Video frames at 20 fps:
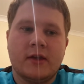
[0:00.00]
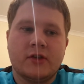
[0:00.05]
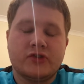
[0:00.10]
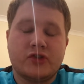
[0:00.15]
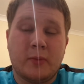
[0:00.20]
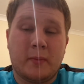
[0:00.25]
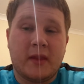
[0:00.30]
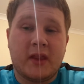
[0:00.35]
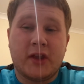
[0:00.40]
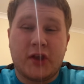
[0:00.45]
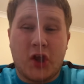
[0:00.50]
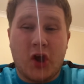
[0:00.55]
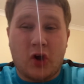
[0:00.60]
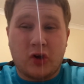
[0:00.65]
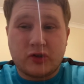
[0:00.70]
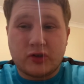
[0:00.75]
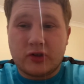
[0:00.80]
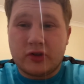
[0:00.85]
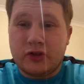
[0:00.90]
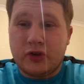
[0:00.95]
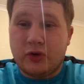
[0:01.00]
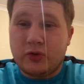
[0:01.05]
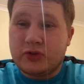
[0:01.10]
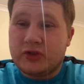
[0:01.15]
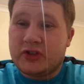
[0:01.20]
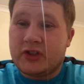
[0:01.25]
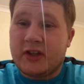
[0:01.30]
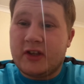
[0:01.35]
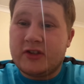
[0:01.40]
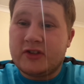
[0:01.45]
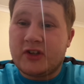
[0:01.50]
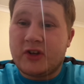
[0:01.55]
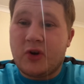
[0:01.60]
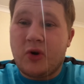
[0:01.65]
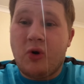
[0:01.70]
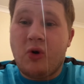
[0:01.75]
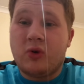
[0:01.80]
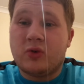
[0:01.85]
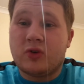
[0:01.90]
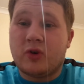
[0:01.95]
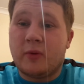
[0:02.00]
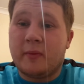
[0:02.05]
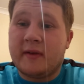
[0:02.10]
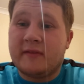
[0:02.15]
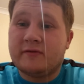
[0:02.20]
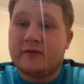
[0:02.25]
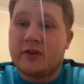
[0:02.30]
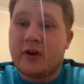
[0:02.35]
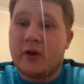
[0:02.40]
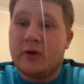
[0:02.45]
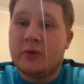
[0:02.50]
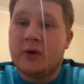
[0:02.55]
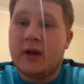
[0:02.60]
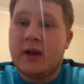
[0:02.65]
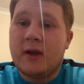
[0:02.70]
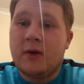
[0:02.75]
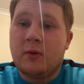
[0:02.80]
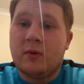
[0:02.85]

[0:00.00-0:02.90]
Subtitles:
Some of the youngsters and all coming through,